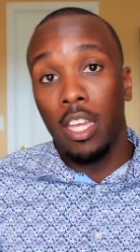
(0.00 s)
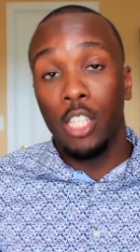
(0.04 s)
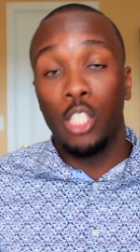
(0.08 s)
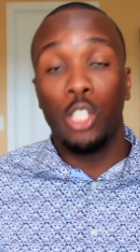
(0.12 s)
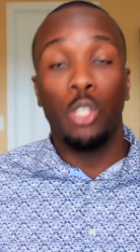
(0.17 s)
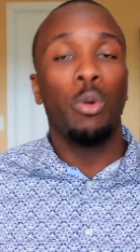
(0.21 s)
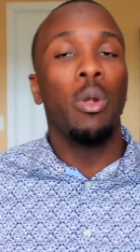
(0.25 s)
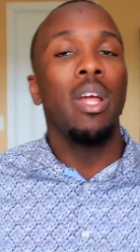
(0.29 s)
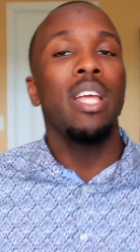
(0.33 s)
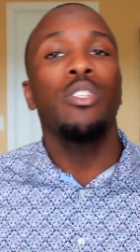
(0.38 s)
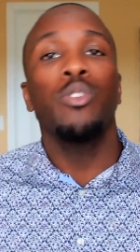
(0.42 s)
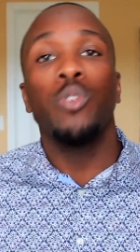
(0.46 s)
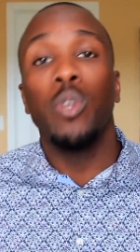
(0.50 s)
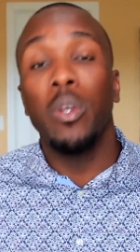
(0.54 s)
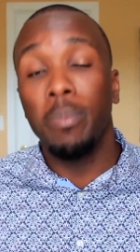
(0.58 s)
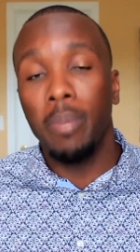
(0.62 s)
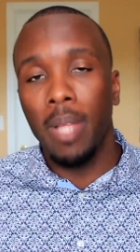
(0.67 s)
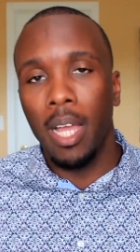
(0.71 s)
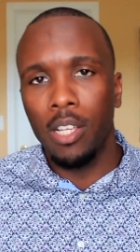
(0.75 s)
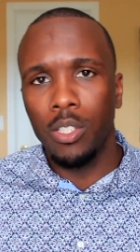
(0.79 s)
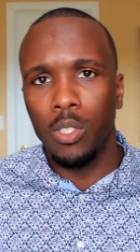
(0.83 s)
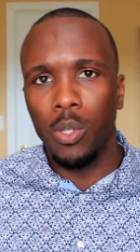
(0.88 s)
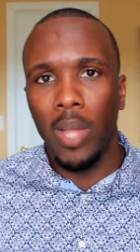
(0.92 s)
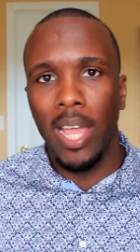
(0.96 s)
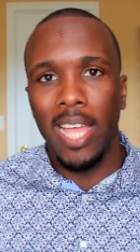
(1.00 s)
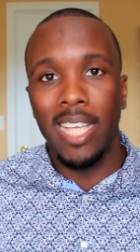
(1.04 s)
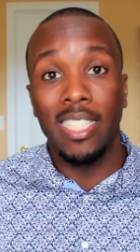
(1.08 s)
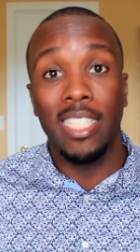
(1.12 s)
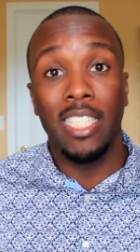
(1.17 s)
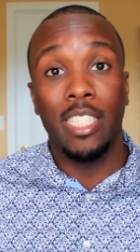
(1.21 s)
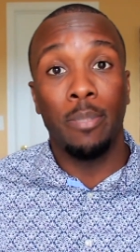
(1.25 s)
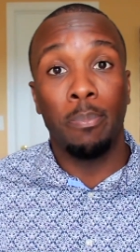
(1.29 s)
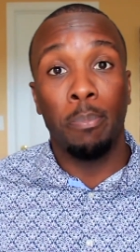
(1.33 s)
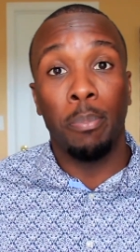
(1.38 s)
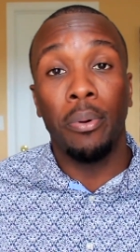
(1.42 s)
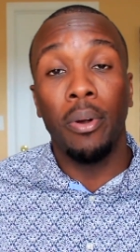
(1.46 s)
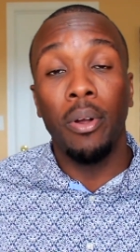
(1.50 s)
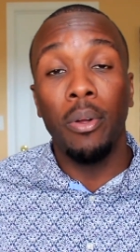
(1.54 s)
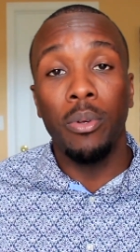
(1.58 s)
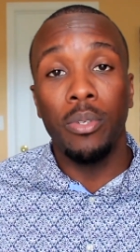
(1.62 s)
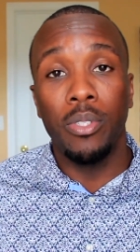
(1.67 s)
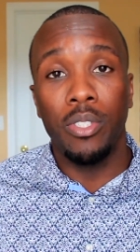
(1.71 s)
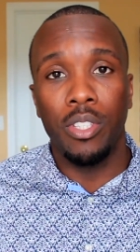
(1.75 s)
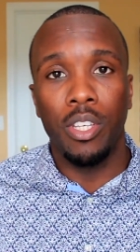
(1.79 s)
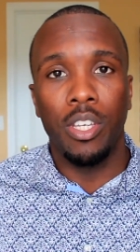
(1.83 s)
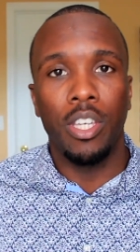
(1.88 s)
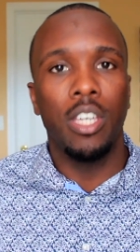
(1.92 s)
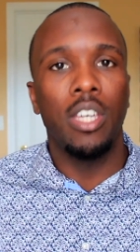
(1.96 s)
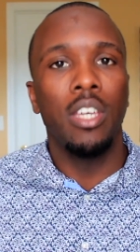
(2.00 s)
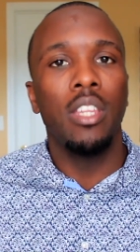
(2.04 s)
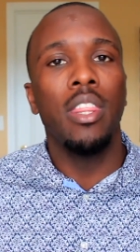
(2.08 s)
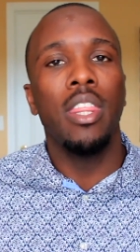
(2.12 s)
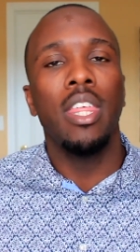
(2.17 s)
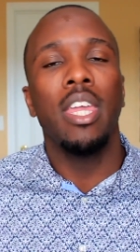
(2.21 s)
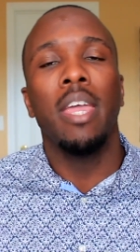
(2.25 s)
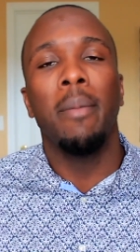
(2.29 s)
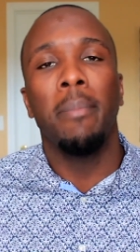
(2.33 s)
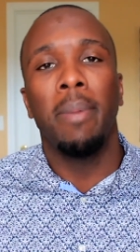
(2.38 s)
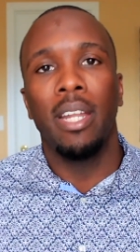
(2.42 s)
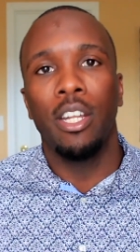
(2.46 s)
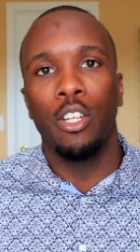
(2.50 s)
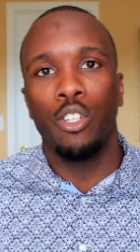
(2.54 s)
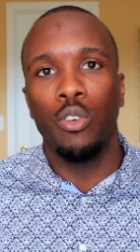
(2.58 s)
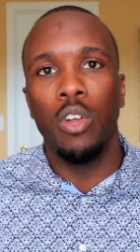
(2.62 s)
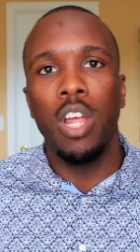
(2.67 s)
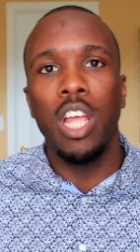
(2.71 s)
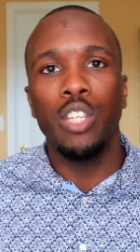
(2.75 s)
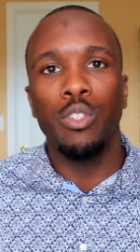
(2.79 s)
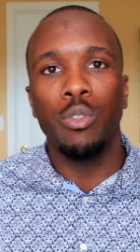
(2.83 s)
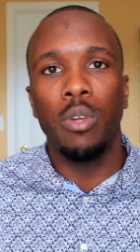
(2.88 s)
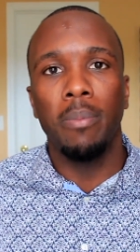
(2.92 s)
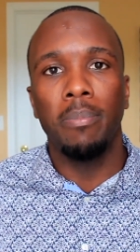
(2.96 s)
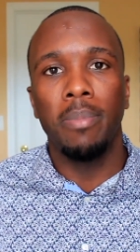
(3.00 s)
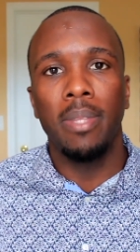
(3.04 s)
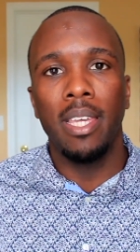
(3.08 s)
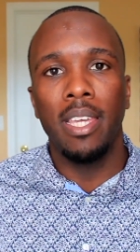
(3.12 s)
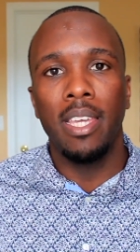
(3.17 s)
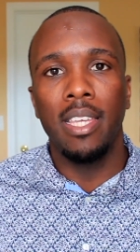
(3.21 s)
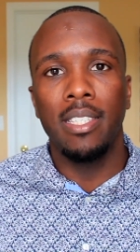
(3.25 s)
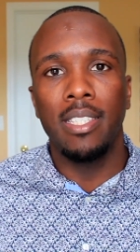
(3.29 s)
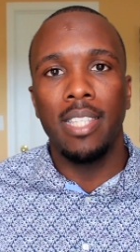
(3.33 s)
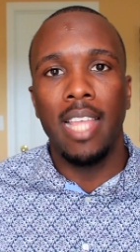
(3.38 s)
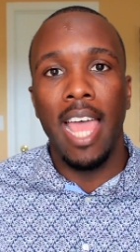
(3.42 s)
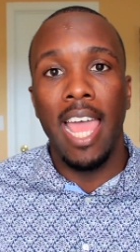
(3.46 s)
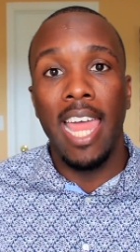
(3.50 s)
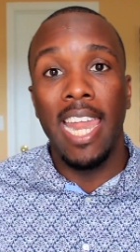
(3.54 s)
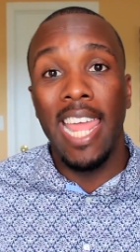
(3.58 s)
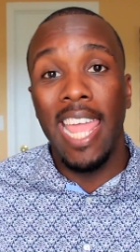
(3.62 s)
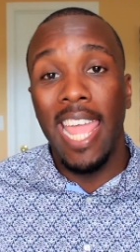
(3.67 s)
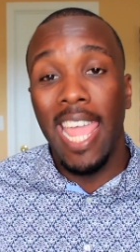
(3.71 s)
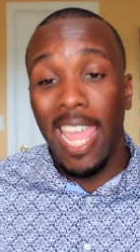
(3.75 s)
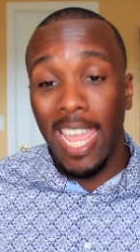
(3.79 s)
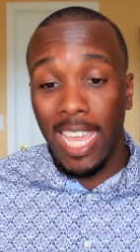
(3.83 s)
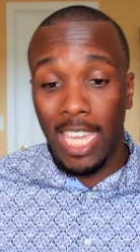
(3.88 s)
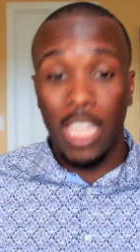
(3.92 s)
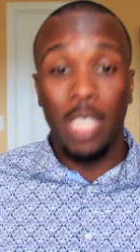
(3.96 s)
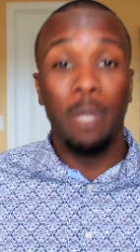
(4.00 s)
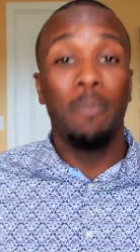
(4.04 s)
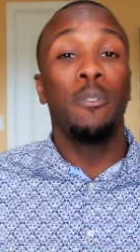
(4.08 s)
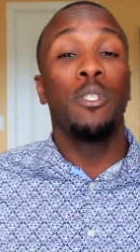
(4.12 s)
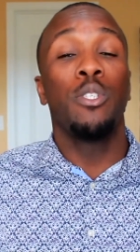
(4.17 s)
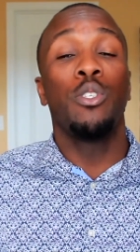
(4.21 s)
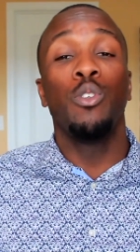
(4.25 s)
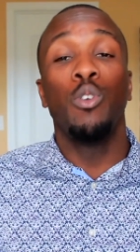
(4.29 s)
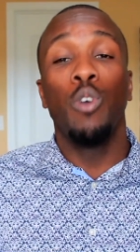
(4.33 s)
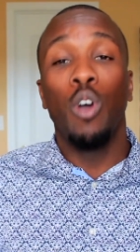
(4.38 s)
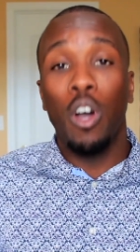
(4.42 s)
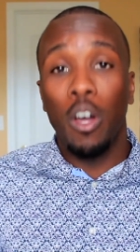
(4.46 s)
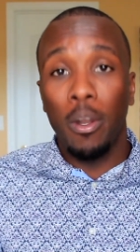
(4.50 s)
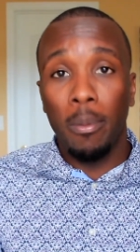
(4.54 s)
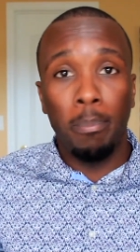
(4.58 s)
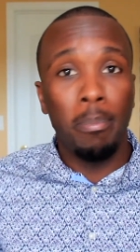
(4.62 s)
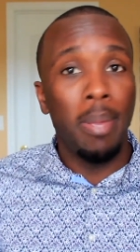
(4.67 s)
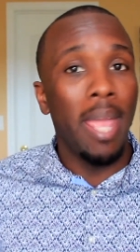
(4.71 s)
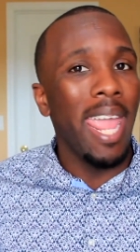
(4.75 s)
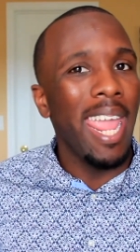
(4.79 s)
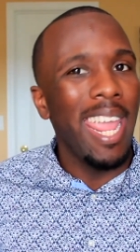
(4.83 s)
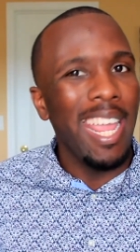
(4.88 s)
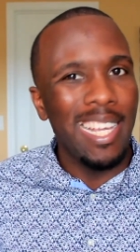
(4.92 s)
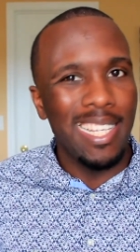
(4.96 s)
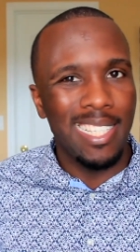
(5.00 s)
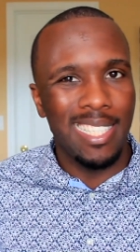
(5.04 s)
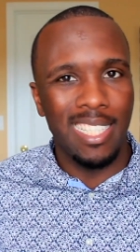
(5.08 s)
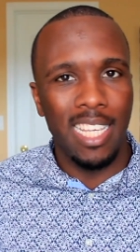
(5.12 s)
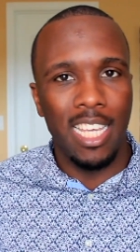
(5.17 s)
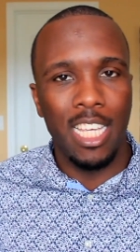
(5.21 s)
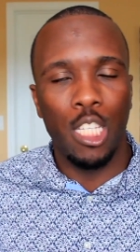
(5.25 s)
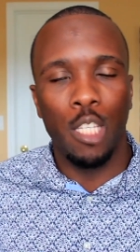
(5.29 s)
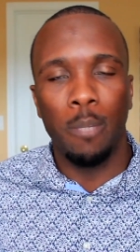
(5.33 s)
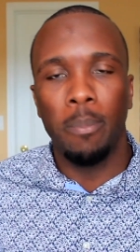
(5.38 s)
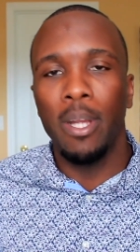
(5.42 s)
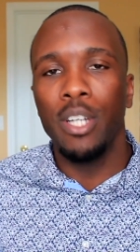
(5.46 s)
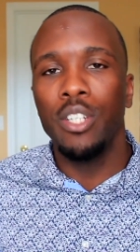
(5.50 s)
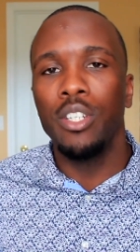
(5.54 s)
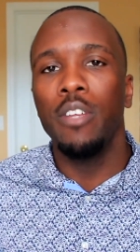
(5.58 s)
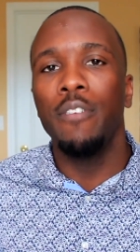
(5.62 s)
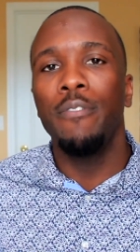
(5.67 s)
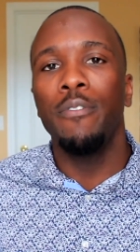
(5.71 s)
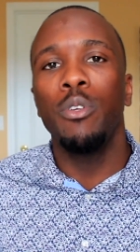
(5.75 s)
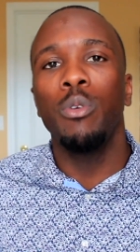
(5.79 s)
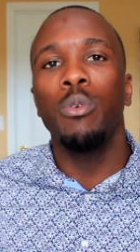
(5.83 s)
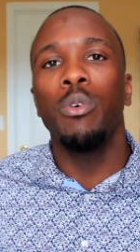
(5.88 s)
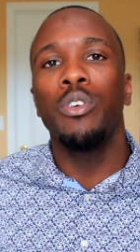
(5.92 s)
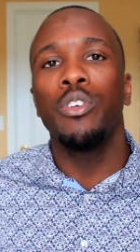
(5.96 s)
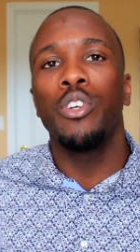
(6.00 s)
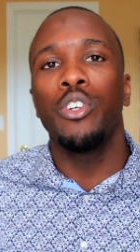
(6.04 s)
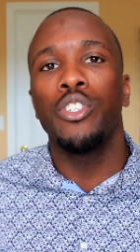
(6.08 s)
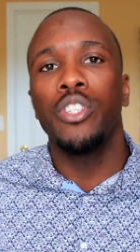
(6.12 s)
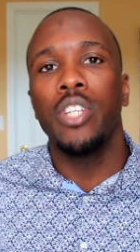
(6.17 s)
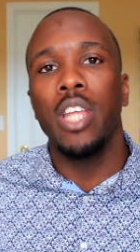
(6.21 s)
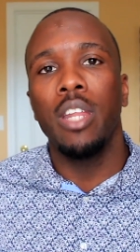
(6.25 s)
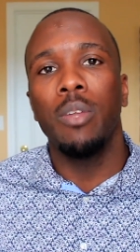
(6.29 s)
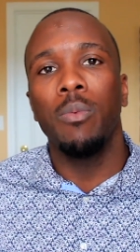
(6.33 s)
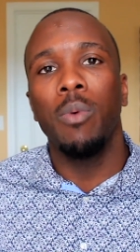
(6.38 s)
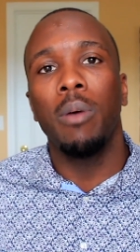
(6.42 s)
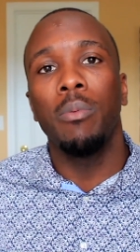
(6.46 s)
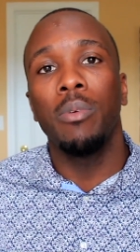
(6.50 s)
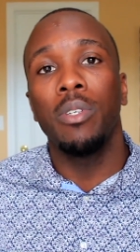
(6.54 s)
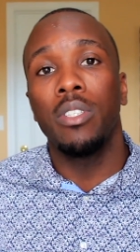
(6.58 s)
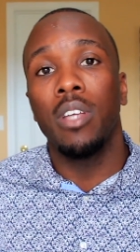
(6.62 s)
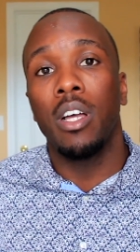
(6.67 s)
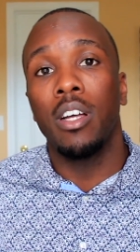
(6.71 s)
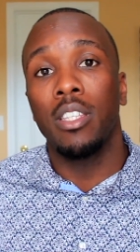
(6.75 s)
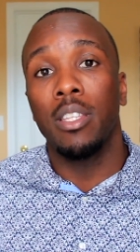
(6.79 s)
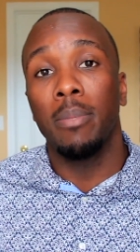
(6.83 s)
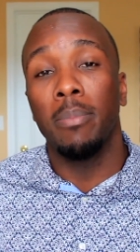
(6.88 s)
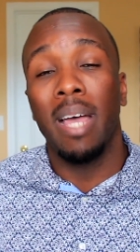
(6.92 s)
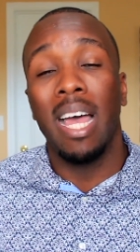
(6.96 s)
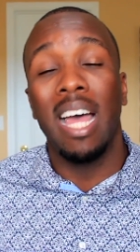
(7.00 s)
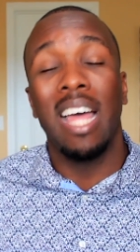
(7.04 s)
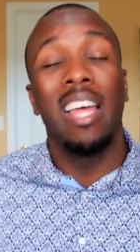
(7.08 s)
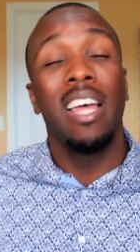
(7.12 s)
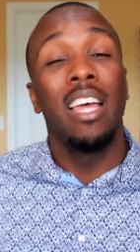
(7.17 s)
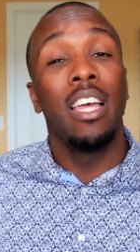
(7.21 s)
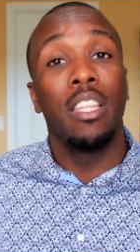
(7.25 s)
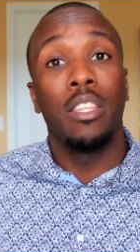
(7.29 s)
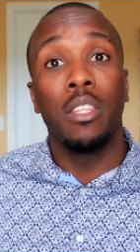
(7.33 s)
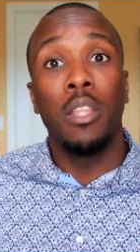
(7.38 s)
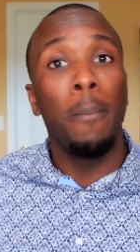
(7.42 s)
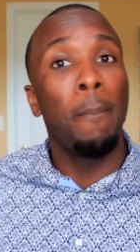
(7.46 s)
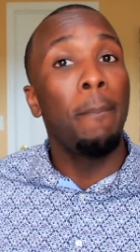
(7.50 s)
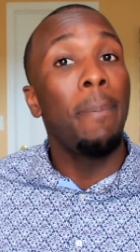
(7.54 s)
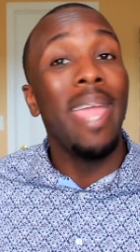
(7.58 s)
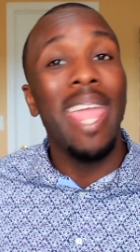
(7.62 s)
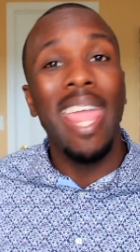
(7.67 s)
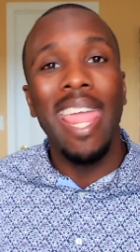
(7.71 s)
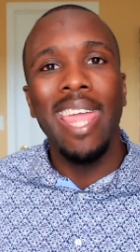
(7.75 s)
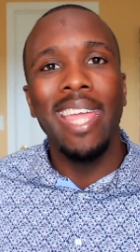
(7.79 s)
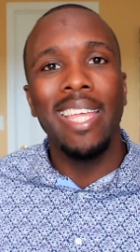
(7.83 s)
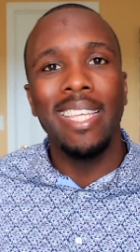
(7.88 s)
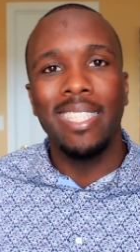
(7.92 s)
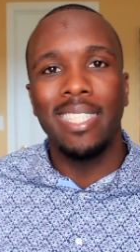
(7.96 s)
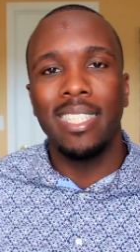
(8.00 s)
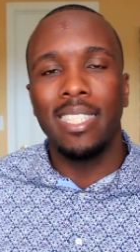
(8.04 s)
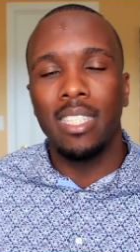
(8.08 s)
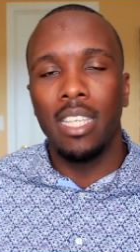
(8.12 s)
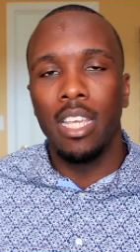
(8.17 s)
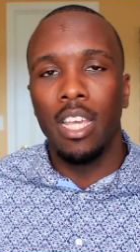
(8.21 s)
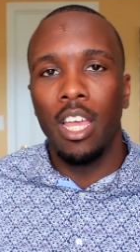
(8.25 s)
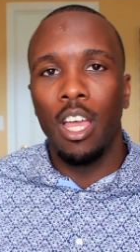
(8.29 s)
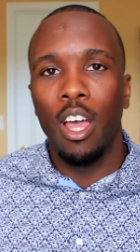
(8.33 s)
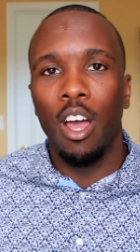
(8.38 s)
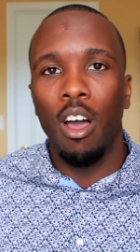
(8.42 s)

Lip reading: A transcript also has its pros. The good thing about a transcript is that it keeps you on pace, especially if you understand what we talked about, the pace